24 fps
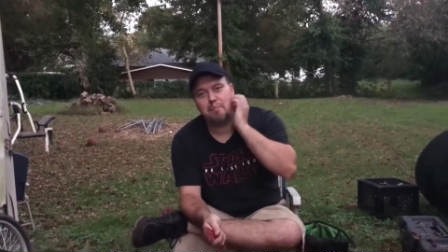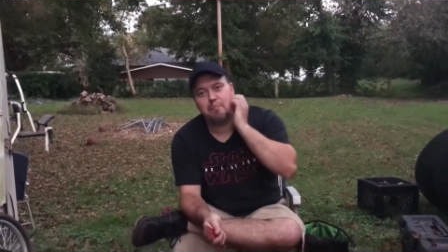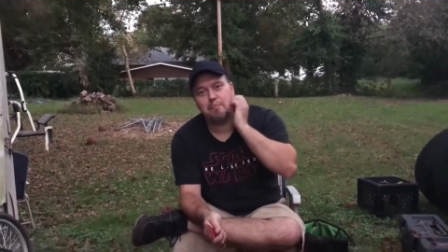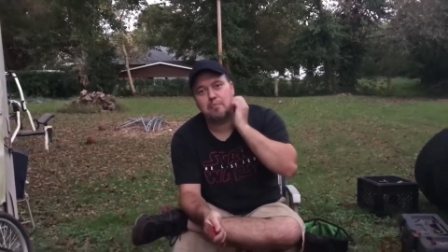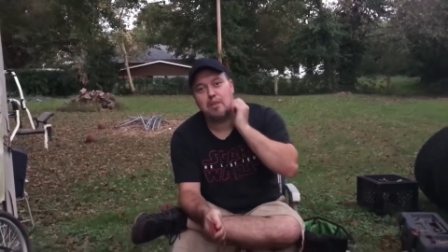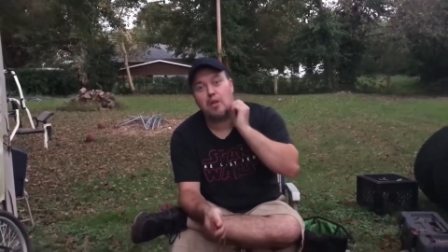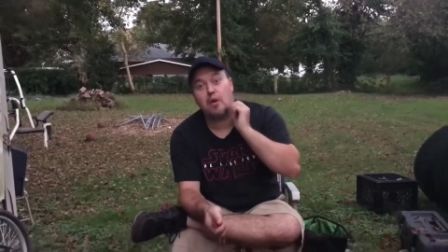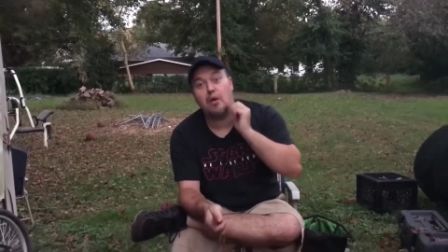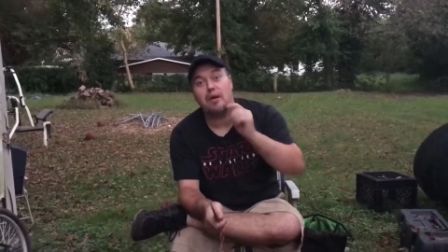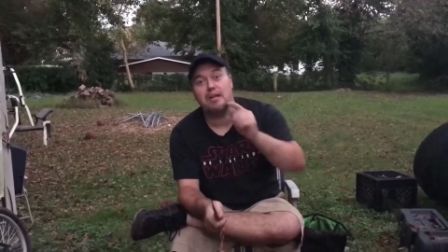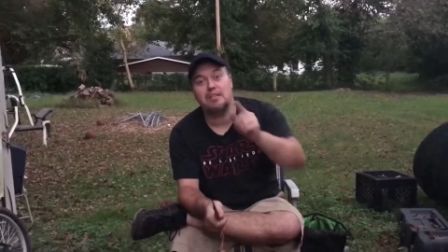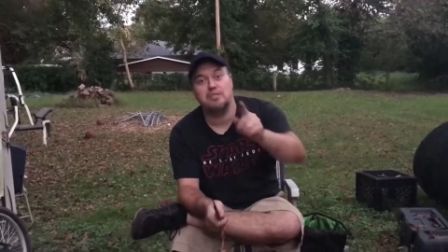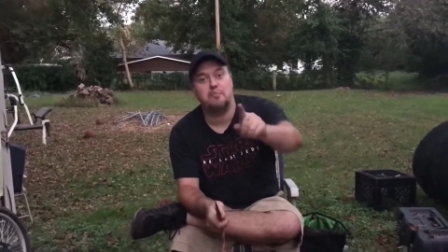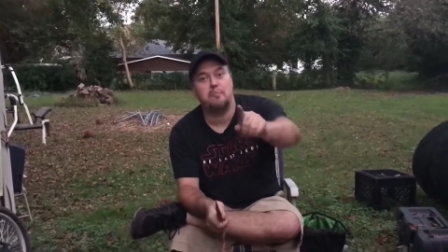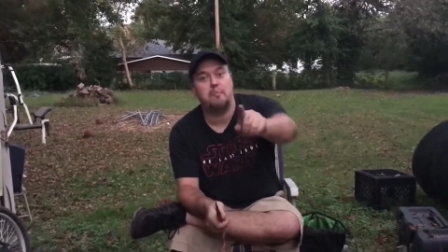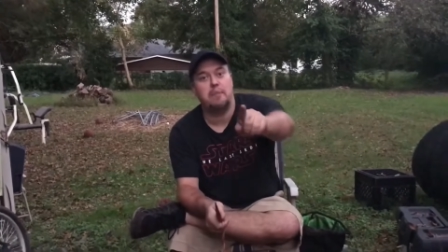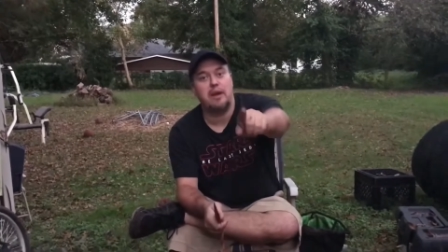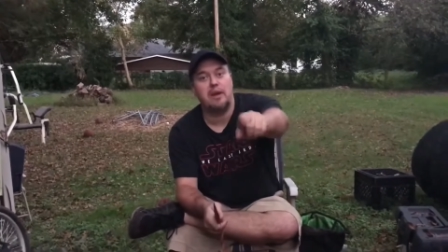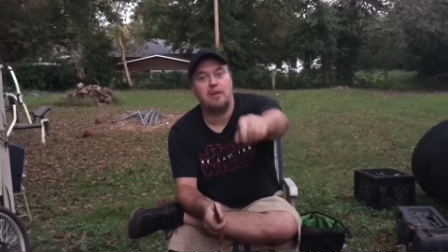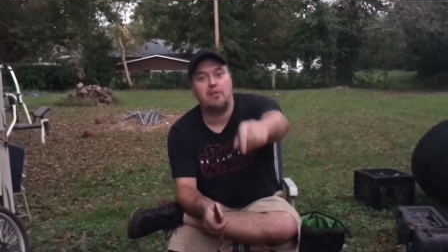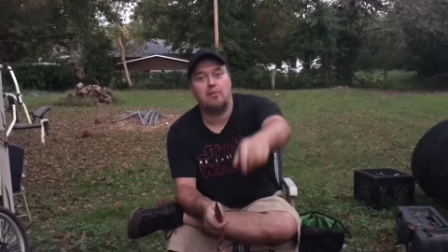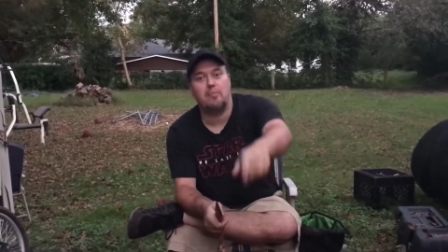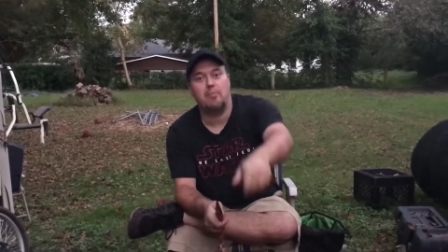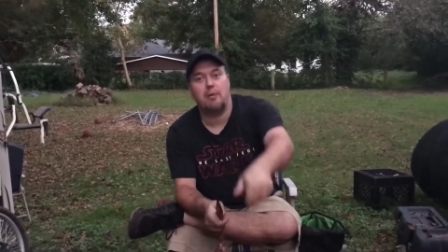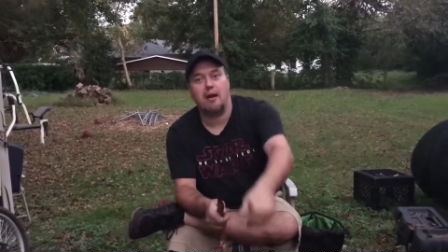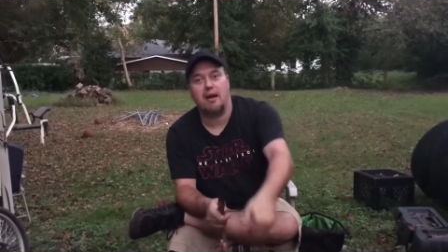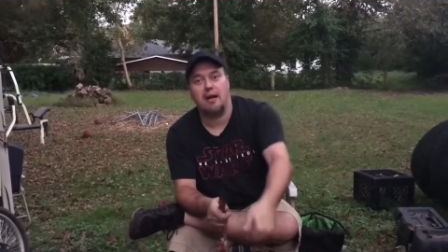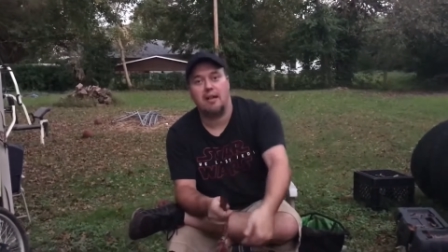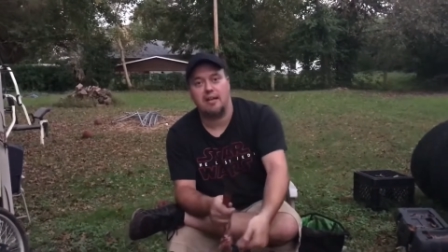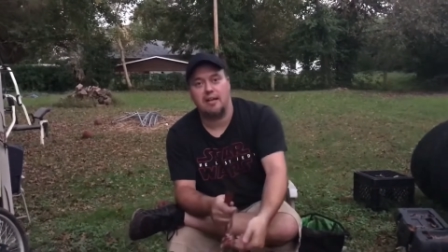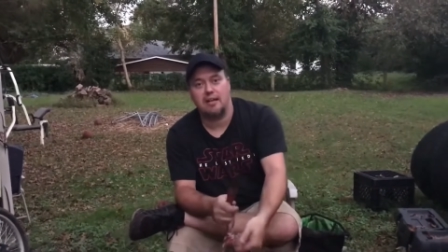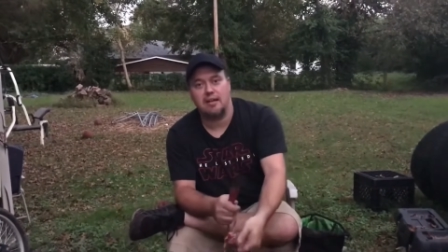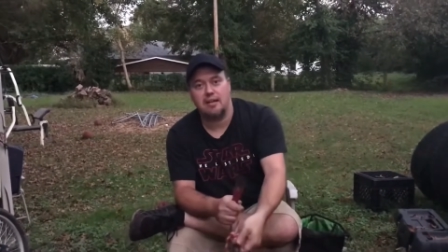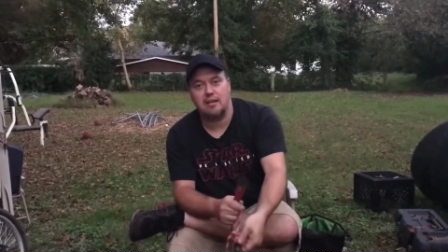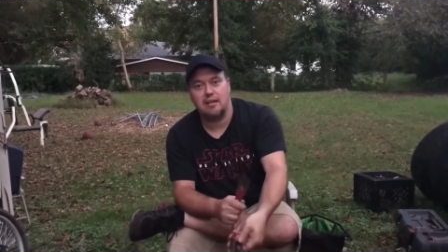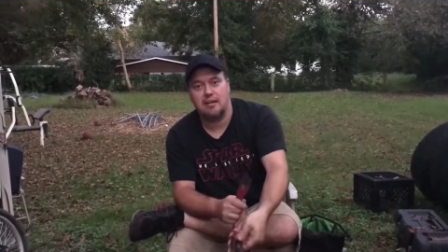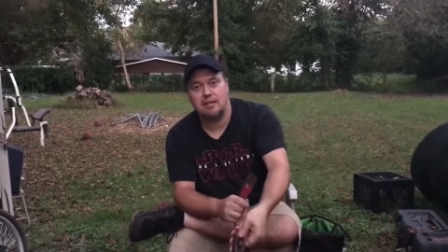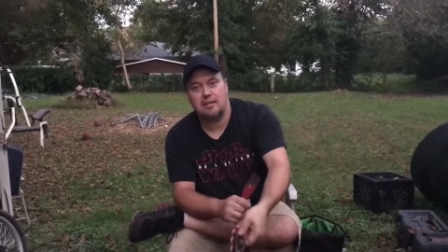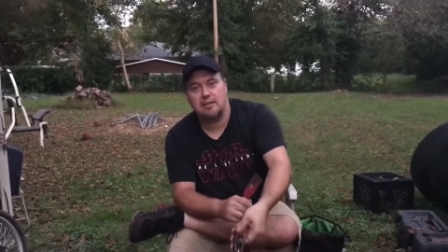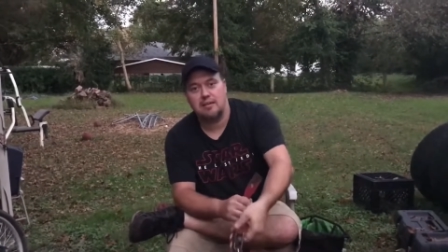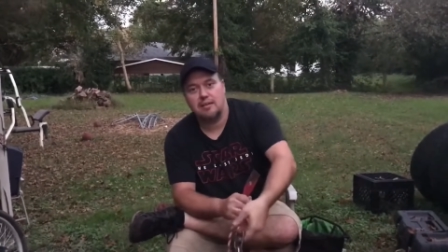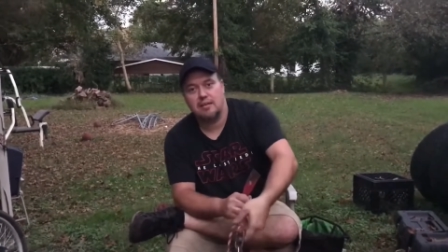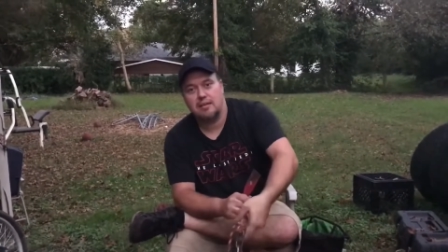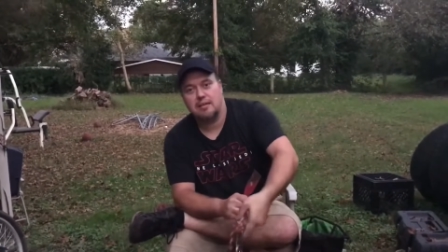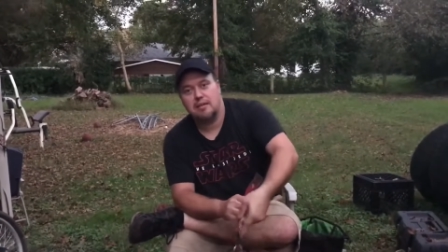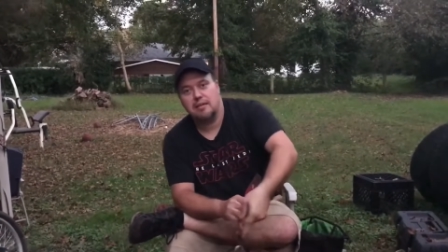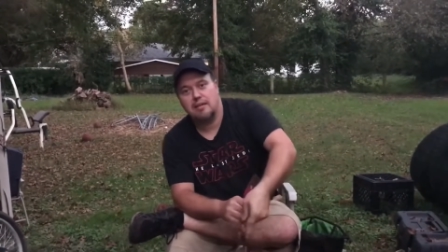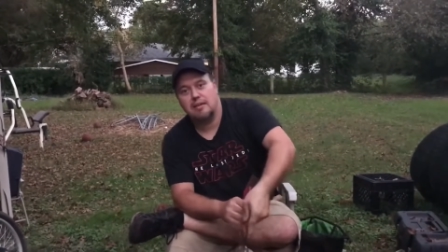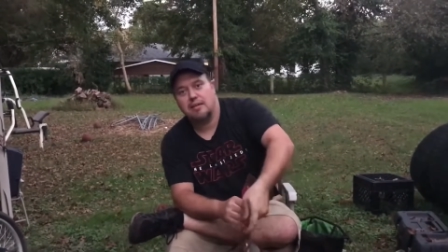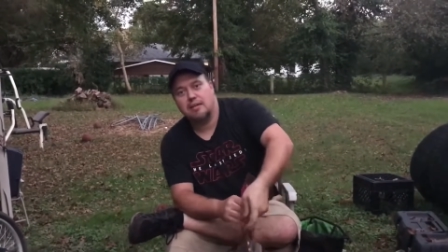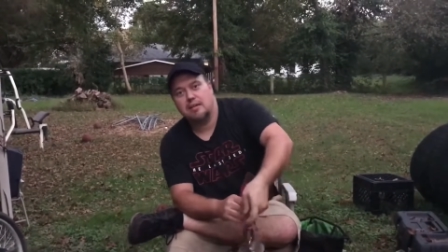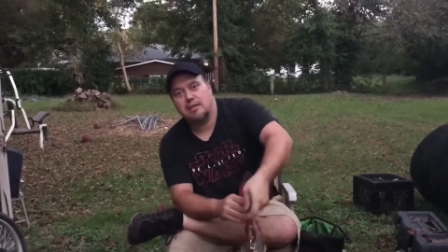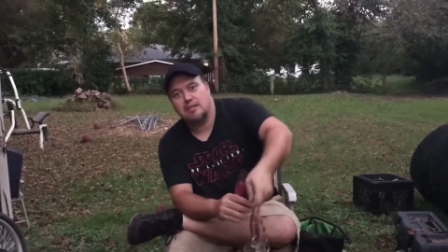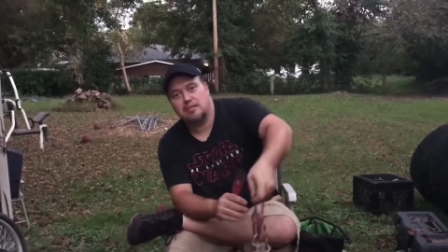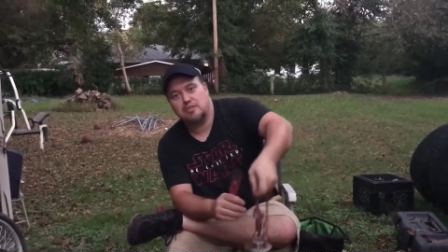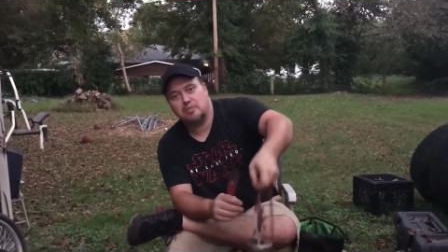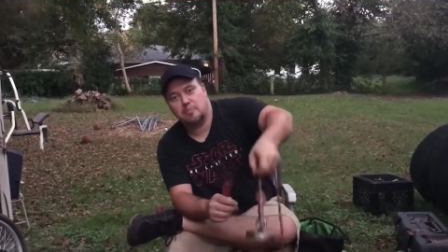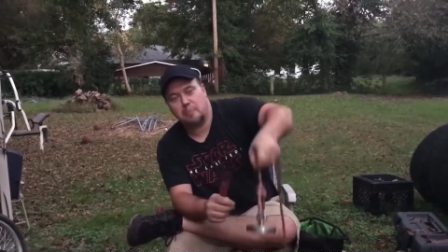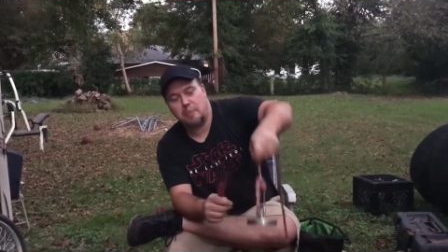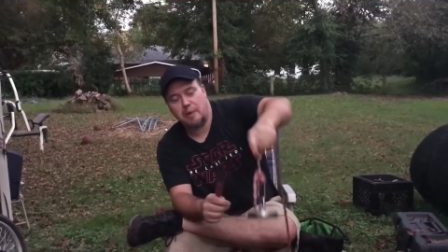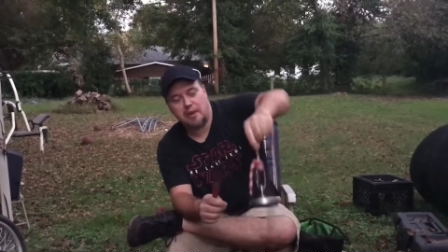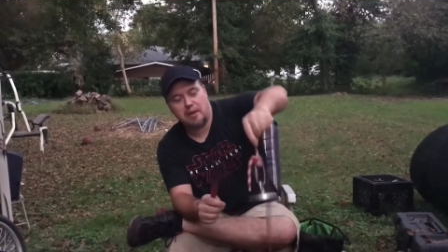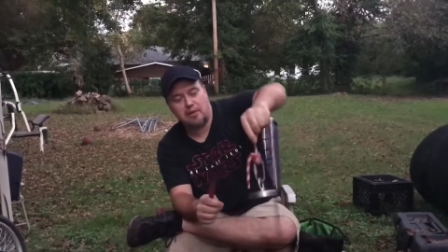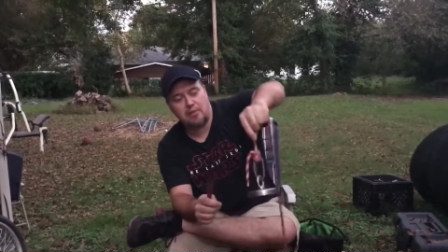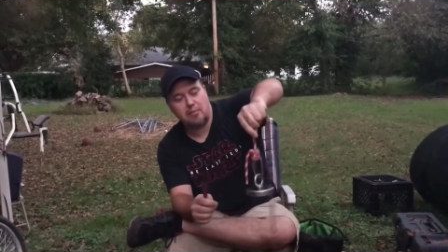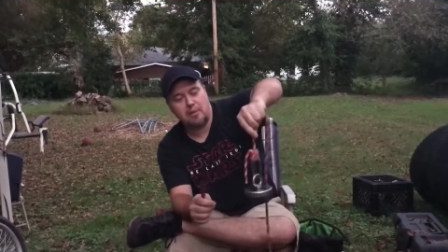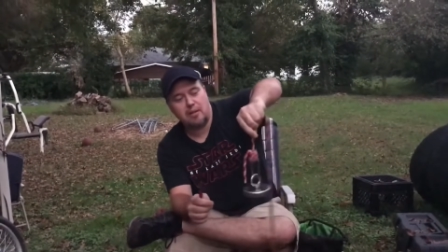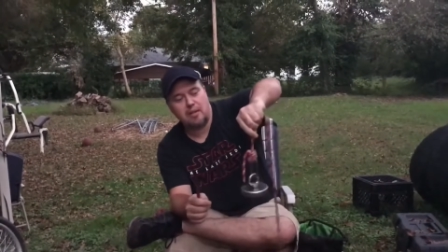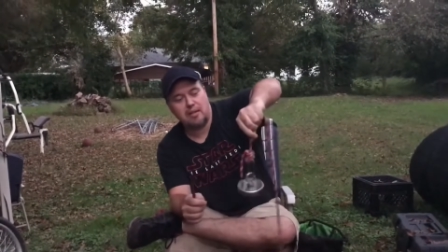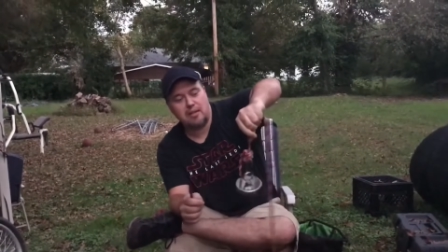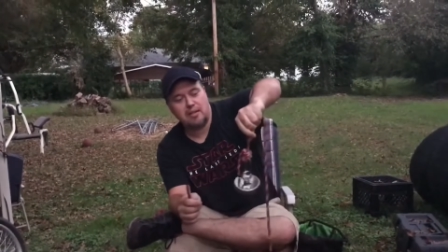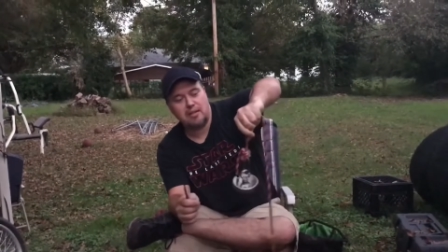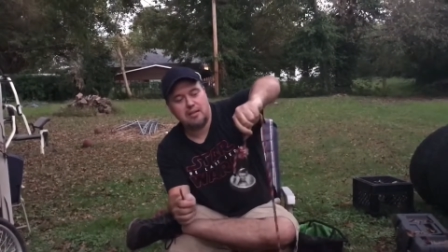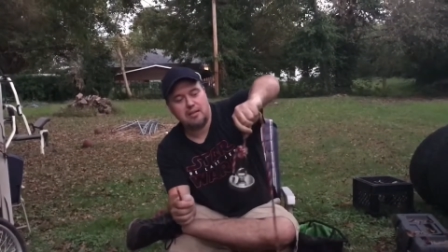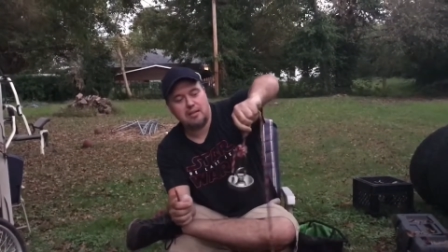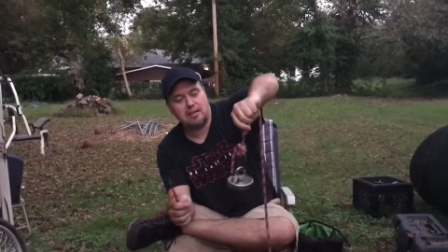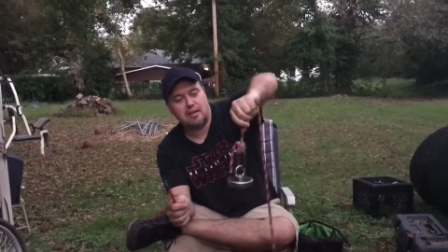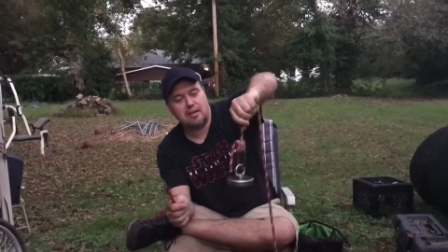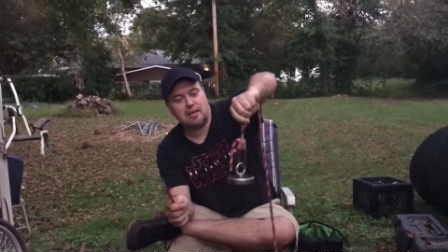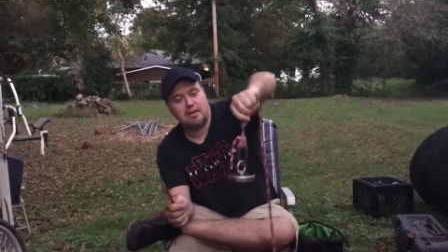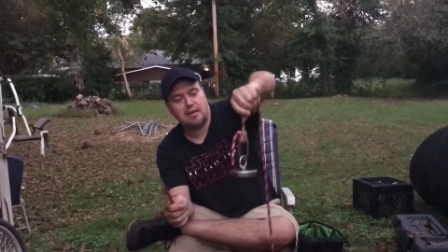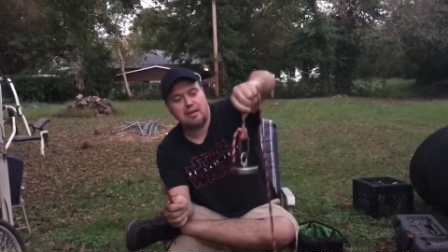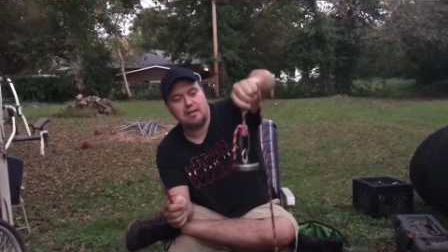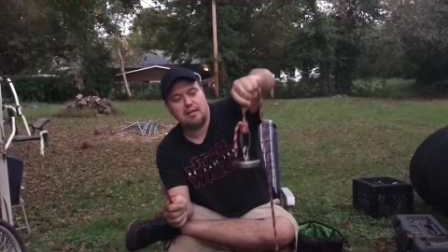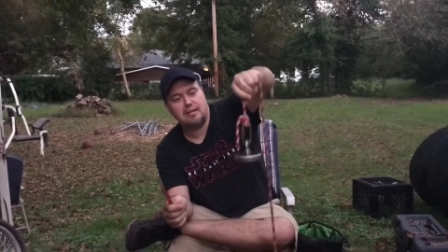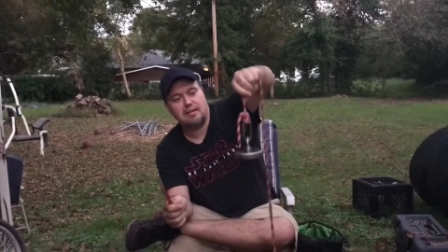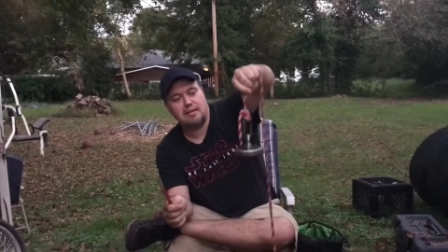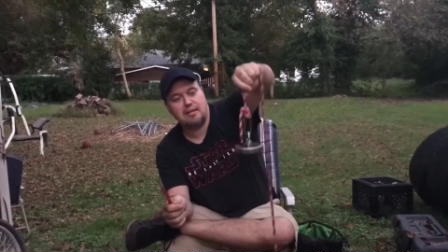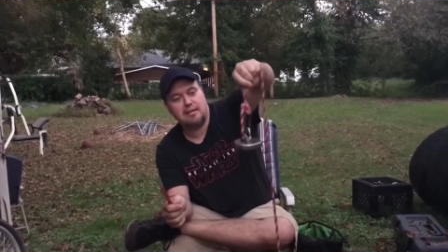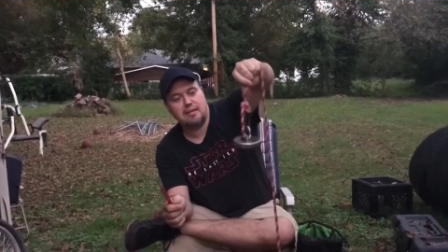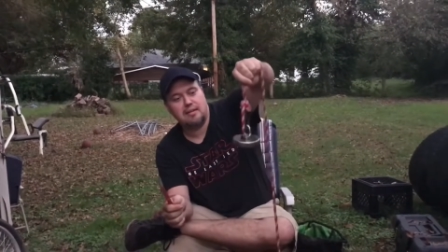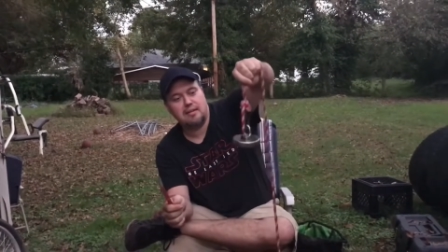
no, it's parabolic. It's a parabolic knot.